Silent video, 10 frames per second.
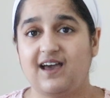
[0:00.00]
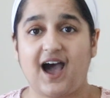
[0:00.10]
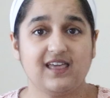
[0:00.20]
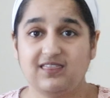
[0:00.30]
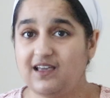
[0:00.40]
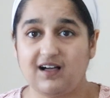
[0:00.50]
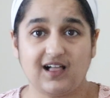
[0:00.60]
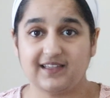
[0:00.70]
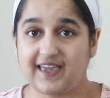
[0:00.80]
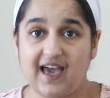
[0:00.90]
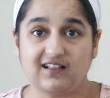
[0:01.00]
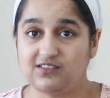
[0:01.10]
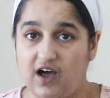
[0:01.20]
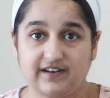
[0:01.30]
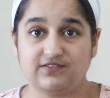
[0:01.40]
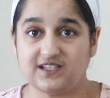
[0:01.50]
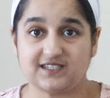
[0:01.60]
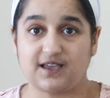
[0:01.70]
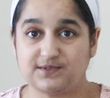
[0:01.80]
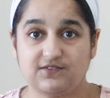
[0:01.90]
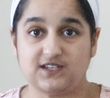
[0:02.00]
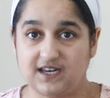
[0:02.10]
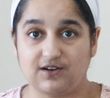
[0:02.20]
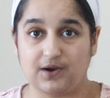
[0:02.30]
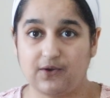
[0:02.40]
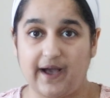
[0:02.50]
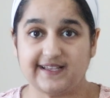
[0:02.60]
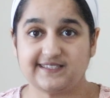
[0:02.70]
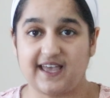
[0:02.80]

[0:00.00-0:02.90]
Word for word: I think I'll get a lot of these types of data requests,